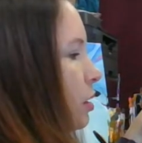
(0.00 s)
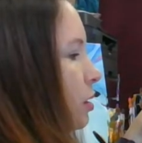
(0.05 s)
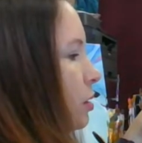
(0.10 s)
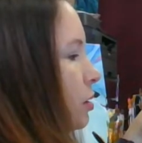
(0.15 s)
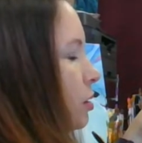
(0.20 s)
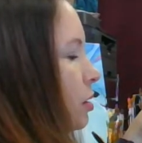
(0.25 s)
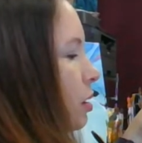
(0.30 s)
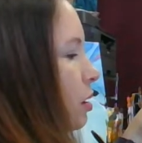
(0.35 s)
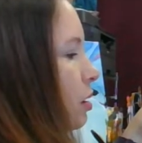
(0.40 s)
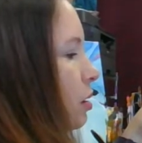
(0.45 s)

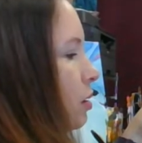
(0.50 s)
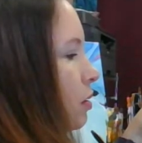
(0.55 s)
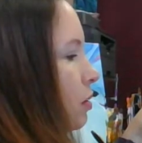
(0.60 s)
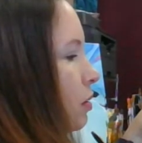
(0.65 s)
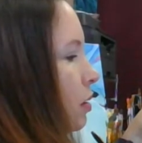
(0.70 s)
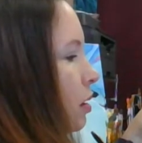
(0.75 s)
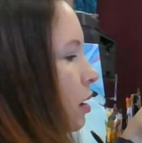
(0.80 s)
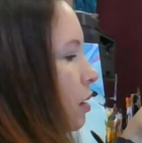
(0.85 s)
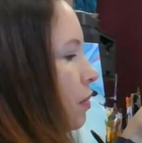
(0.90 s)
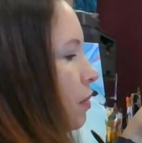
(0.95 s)

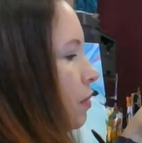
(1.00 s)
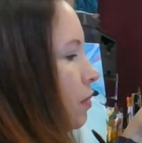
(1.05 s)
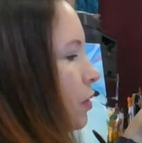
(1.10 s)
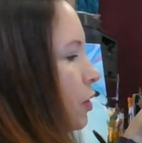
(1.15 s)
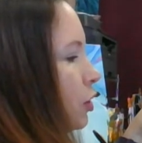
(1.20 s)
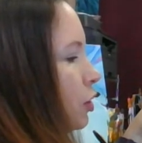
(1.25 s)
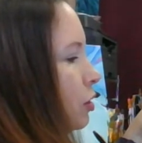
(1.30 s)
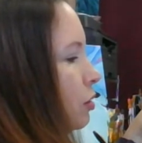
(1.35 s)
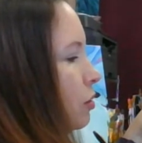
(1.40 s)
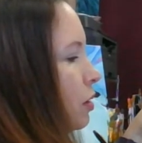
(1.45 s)
So the
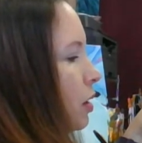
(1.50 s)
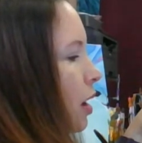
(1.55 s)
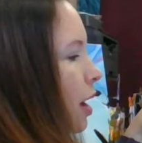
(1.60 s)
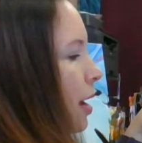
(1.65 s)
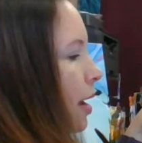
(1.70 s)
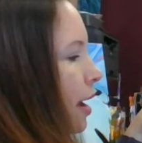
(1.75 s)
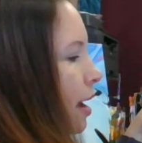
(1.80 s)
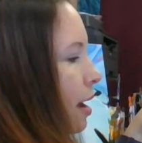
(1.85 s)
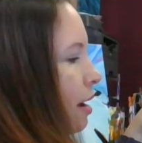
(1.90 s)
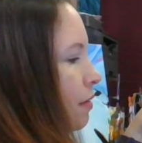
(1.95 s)
shoe that I
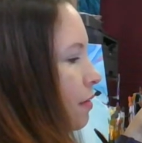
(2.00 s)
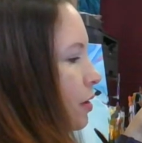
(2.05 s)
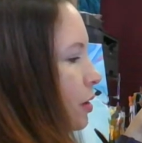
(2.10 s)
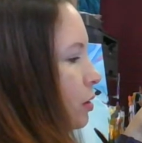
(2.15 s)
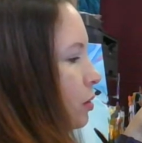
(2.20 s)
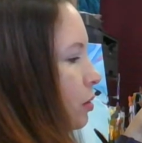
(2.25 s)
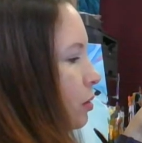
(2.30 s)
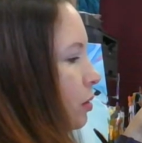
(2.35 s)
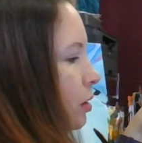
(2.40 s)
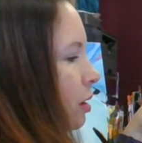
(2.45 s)
have
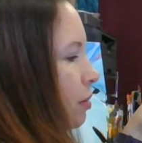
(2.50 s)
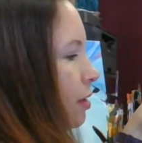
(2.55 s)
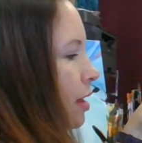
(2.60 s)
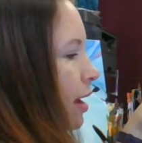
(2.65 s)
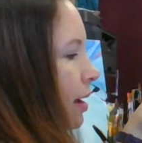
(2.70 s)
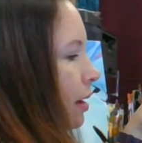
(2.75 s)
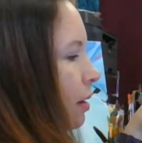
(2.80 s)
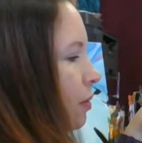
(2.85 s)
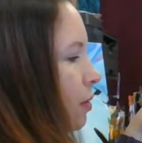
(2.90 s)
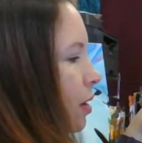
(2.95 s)
is only
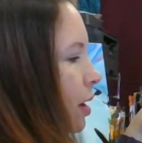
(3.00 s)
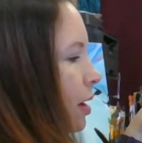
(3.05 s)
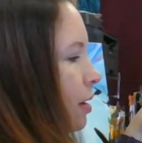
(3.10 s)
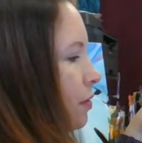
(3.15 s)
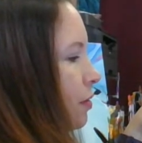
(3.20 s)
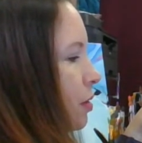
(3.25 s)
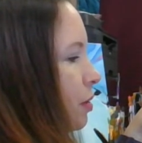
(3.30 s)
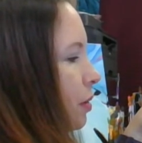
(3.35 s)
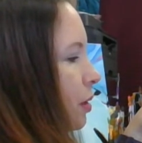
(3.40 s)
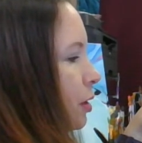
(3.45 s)
black and white,
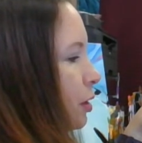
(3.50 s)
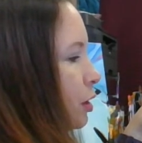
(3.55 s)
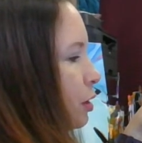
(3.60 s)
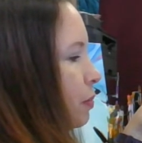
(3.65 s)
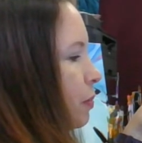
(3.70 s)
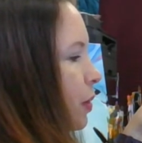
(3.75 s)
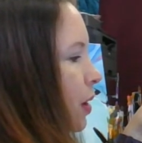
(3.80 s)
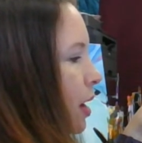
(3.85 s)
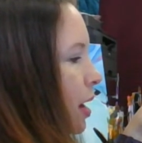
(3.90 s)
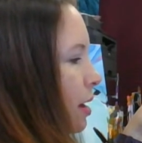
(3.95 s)
of course,
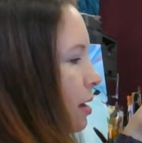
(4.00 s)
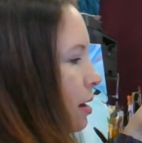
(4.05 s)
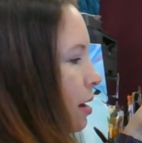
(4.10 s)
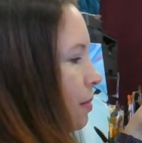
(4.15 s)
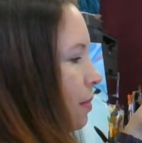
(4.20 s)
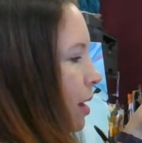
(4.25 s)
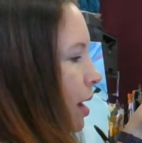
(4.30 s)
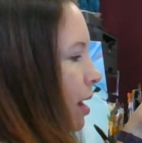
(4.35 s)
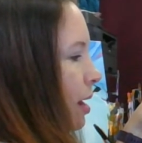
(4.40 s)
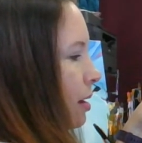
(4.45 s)
but
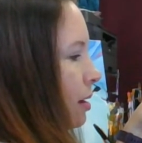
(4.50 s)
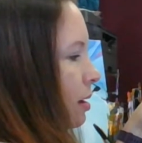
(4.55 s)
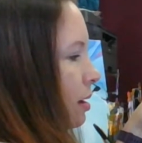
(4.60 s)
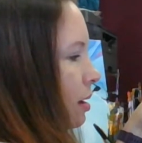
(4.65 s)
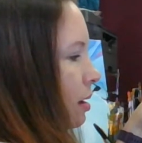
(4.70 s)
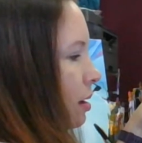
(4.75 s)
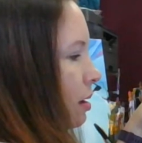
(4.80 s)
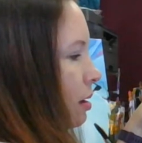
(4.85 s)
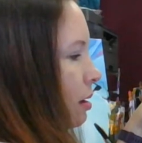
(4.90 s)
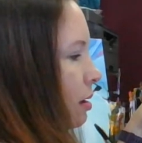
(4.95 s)
I'm
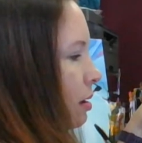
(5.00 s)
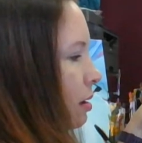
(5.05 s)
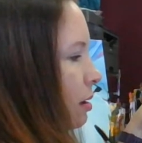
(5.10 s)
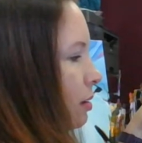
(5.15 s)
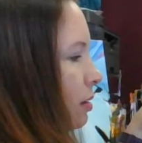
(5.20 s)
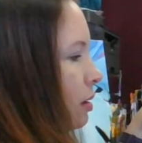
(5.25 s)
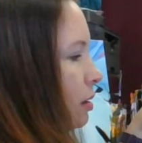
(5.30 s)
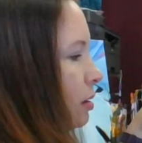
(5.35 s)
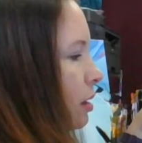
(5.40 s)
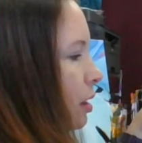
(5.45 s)
adding
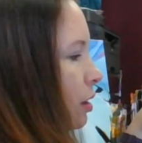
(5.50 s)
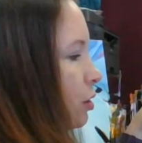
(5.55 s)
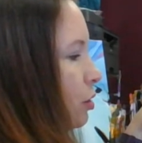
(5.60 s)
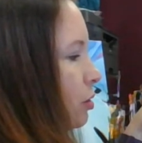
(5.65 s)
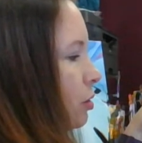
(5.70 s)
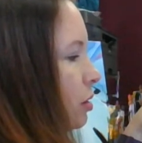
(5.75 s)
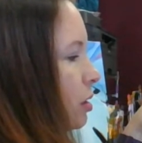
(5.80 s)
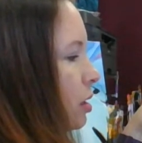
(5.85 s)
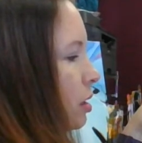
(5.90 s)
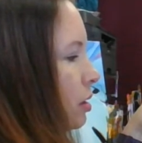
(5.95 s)
these
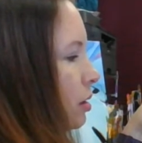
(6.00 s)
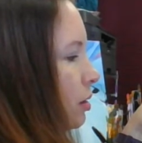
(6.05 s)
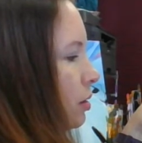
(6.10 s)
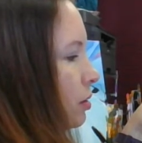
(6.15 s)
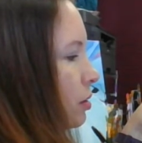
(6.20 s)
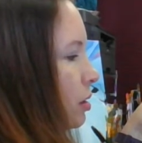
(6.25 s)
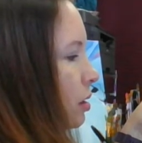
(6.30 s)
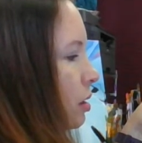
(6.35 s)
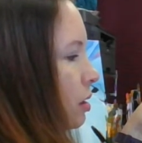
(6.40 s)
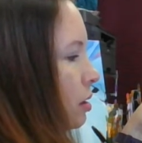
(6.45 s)
extra
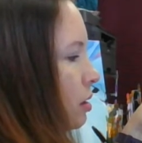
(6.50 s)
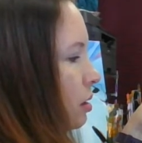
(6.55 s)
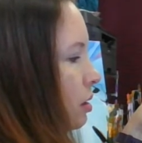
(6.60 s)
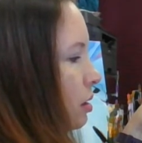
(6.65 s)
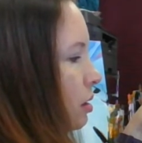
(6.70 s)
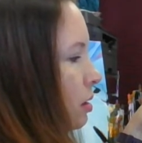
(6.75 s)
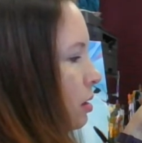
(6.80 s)
colors in.